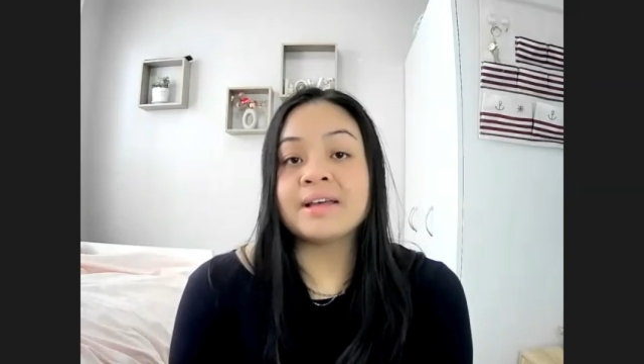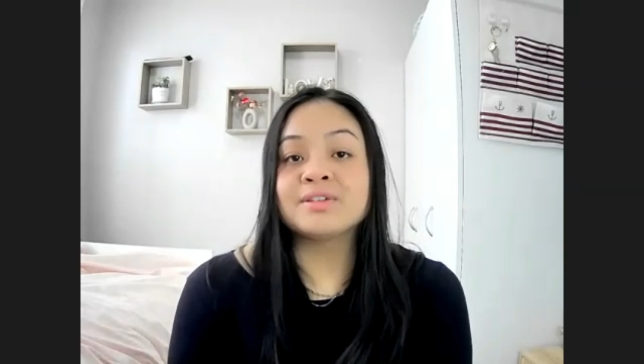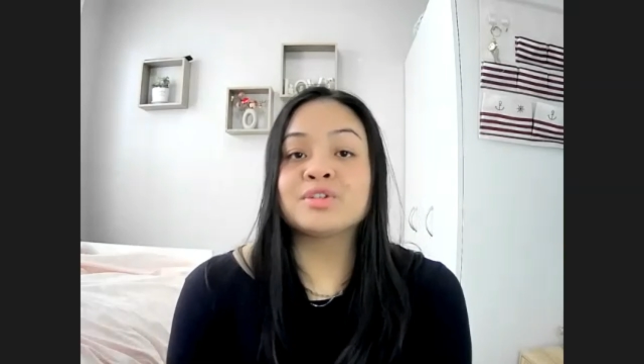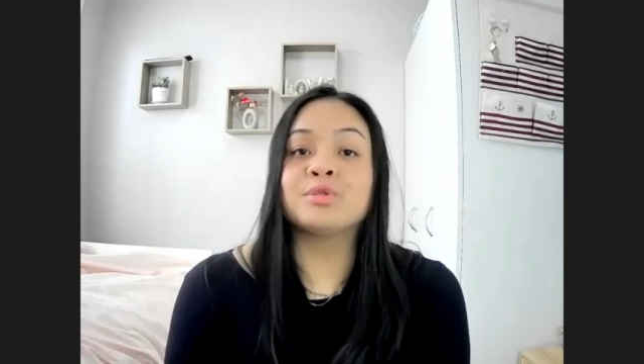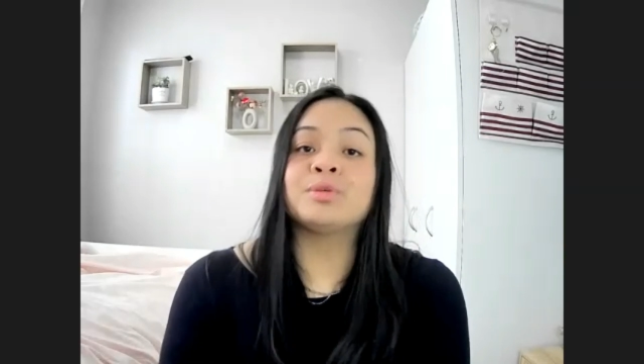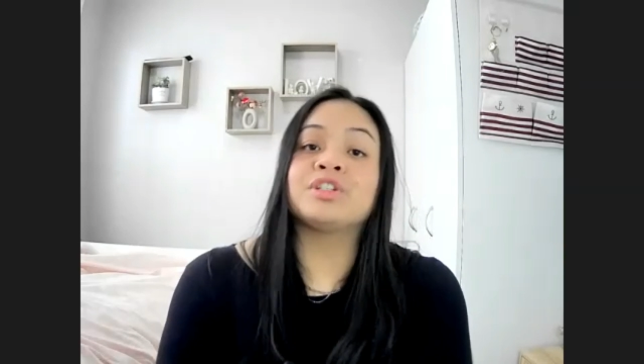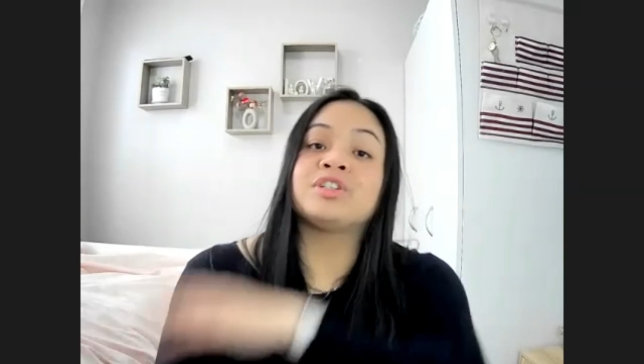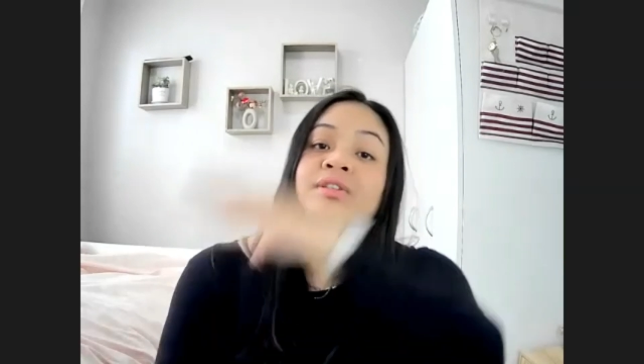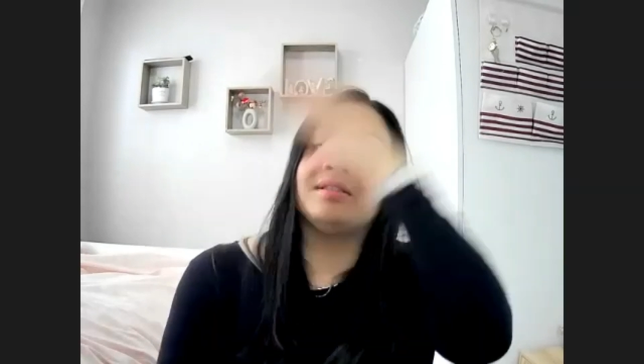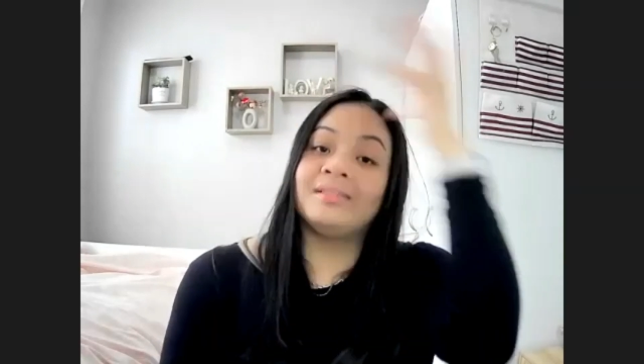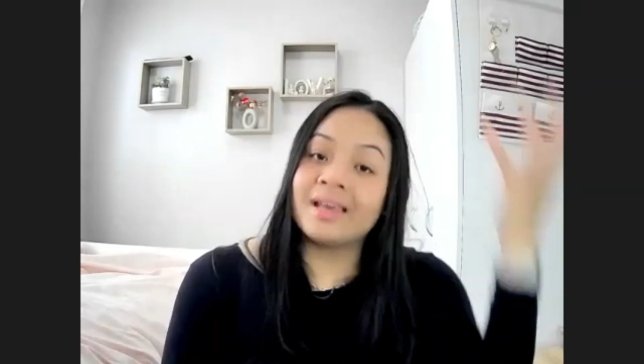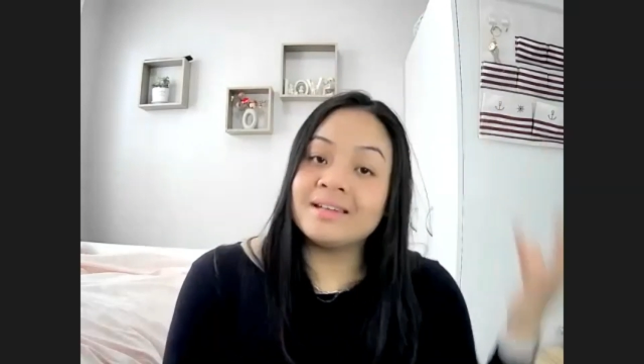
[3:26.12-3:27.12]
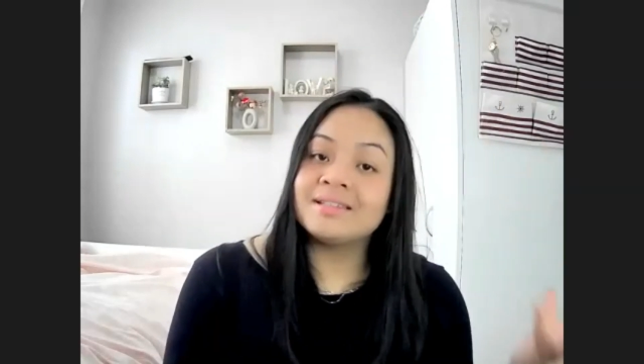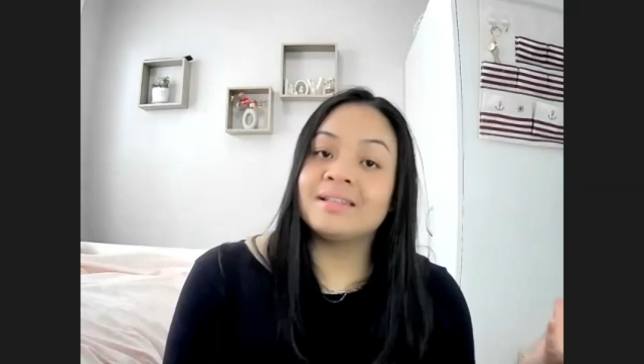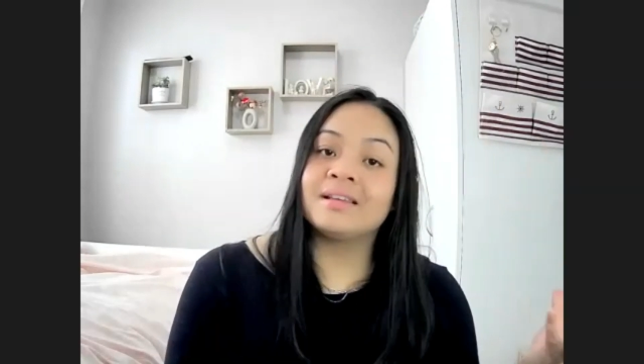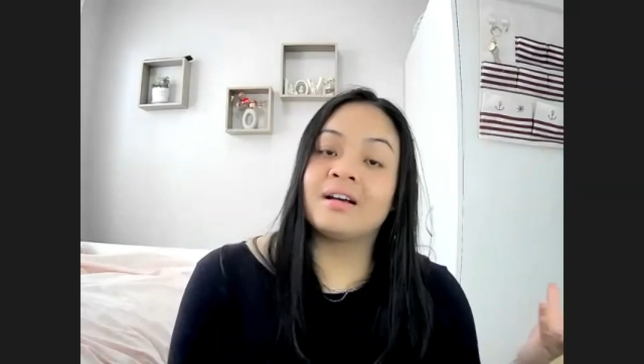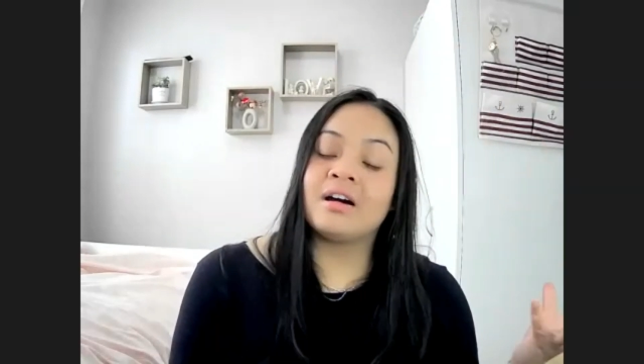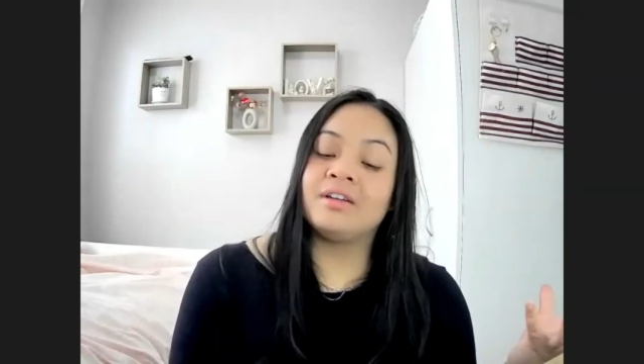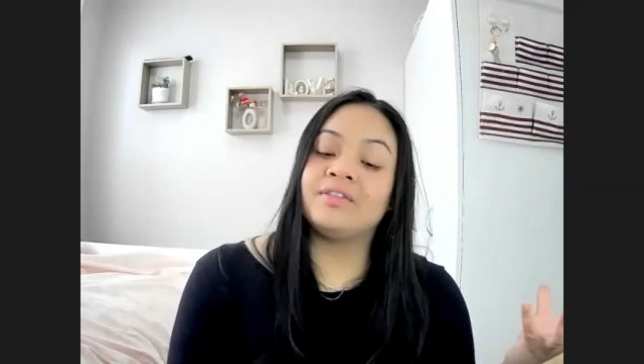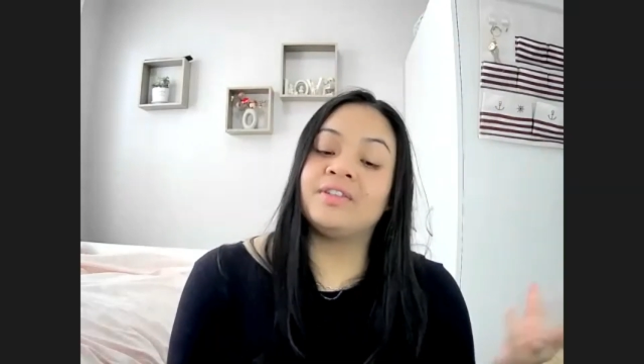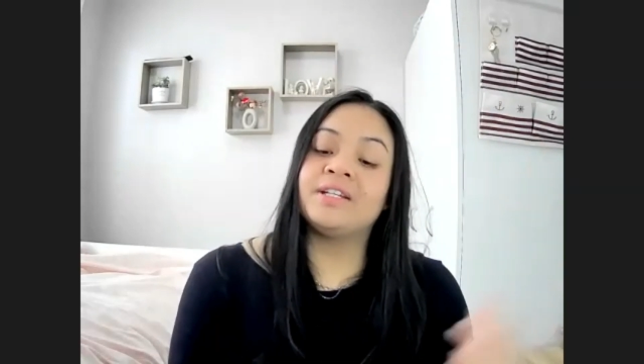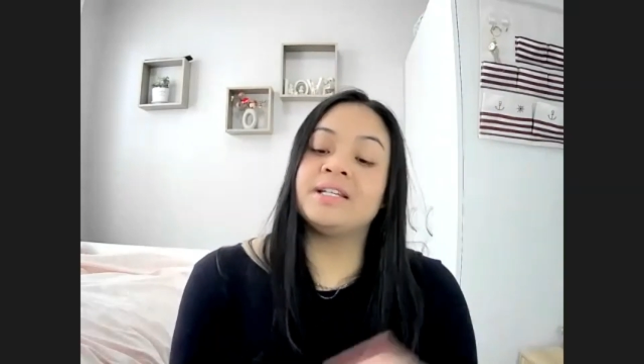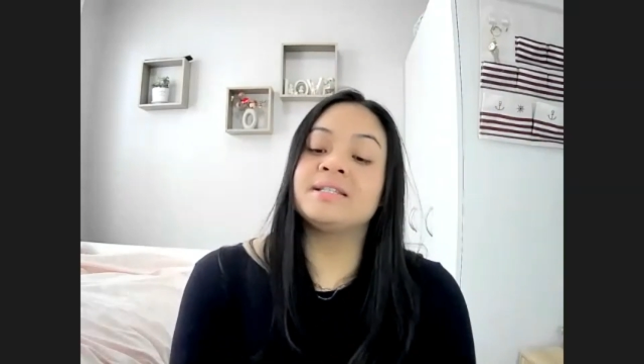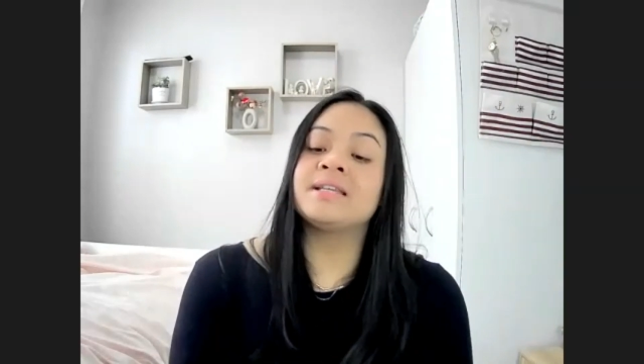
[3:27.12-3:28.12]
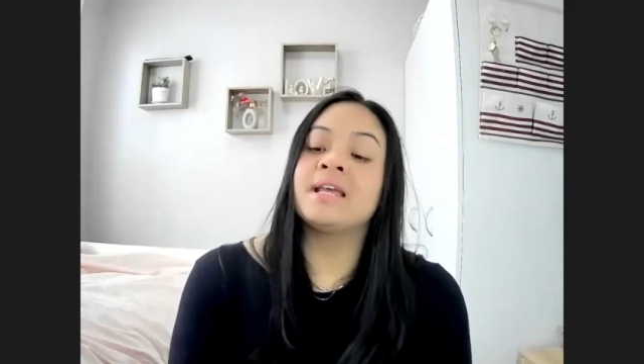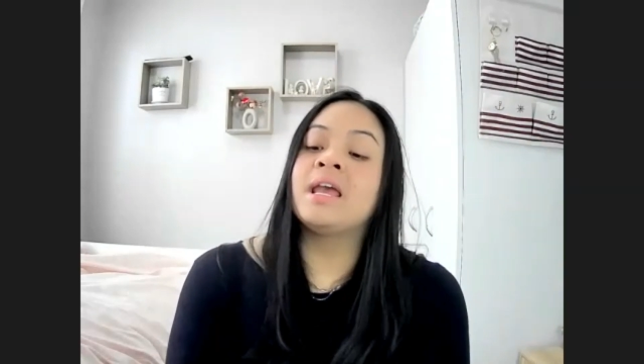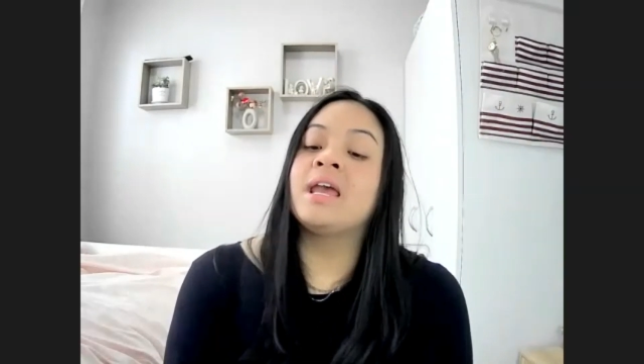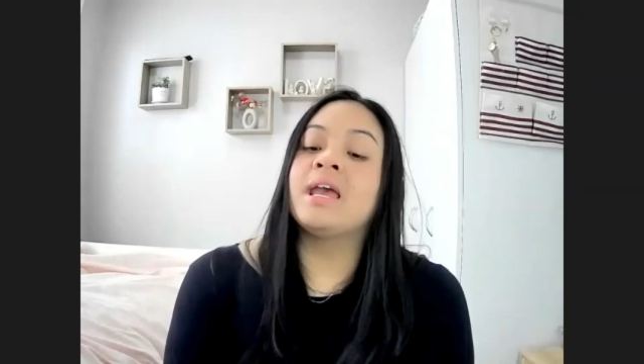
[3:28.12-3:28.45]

faster, which led to the confidence.